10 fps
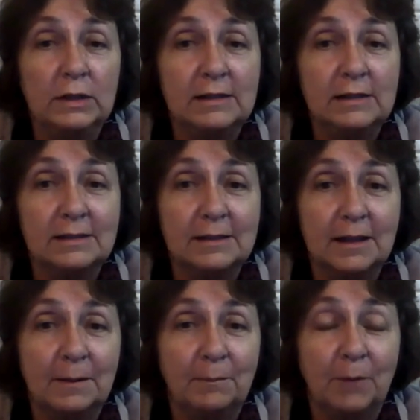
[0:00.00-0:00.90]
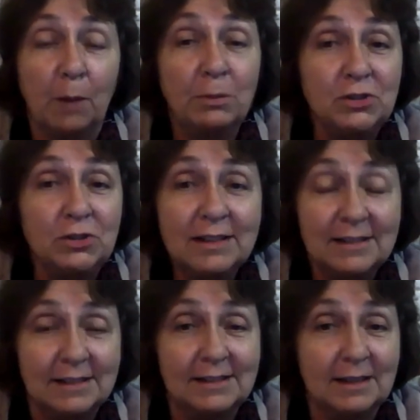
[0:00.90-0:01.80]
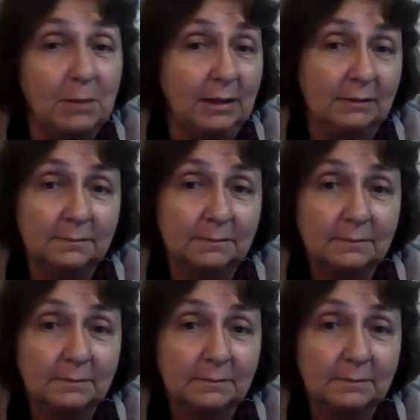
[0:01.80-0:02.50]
these opportunities coming.